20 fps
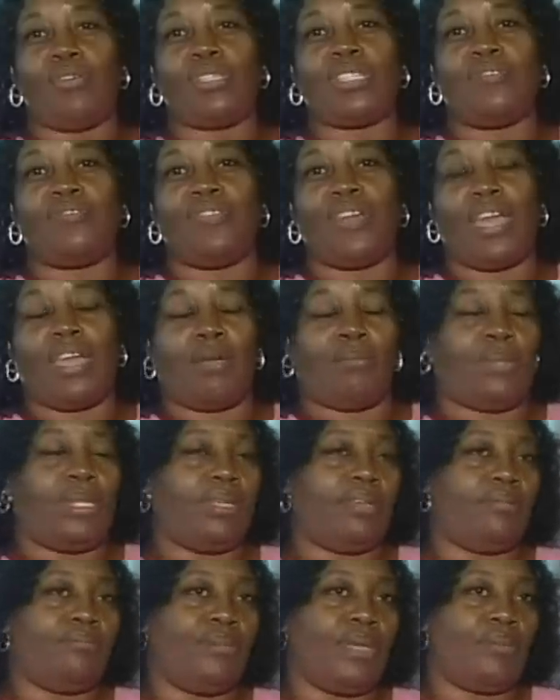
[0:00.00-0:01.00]
There was a
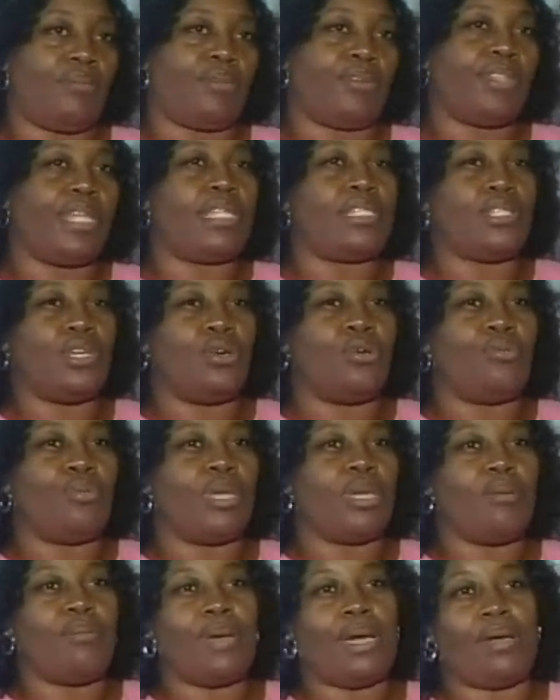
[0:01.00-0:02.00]
family member that
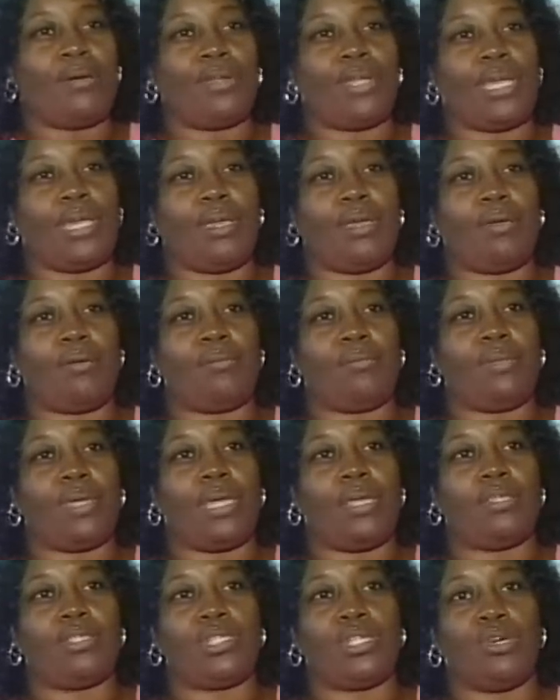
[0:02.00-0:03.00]
told me about
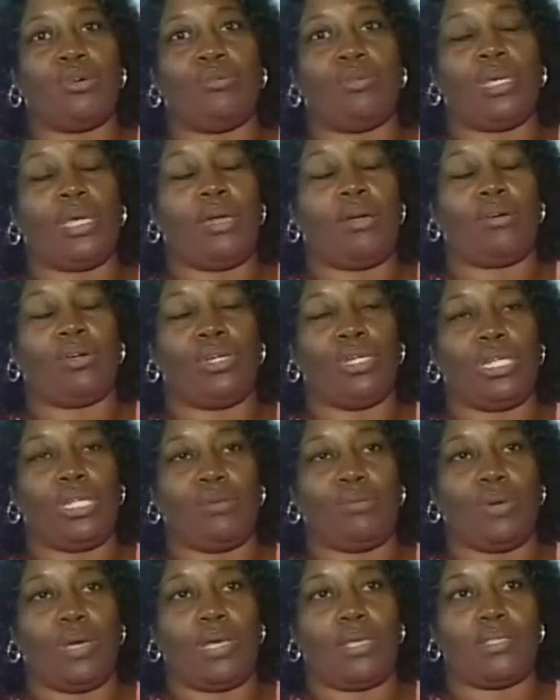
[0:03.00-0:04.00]
him and told me how
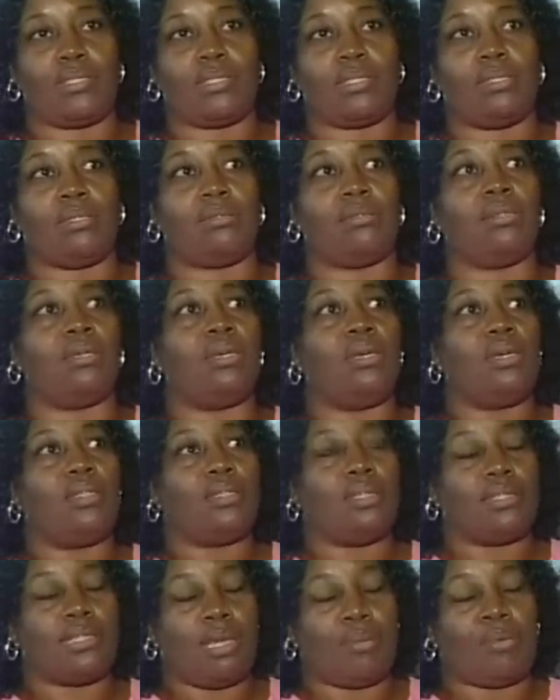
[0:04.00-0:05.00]
good he was and
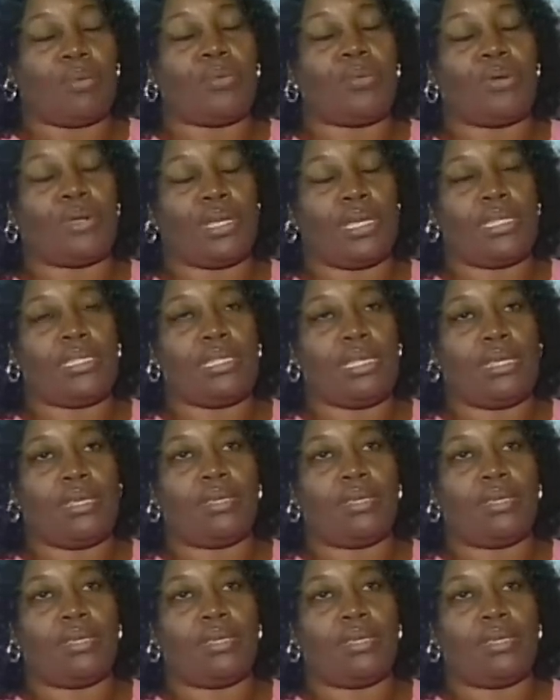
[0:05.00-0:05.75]
the type of work he